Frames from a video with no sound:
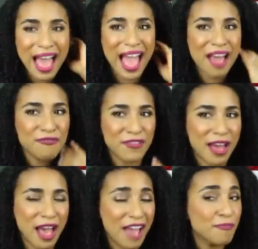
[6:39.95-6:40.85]
I
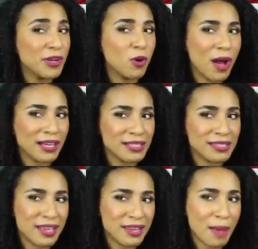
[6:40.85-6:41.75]
have been quite
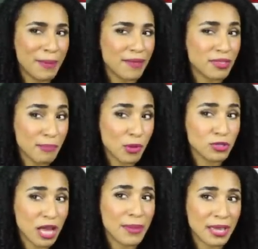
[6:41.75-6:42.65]
concerned about the
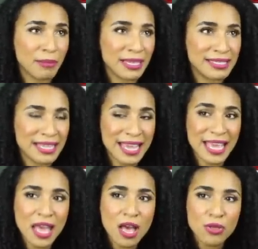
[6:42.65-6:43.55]
buildup in my sink.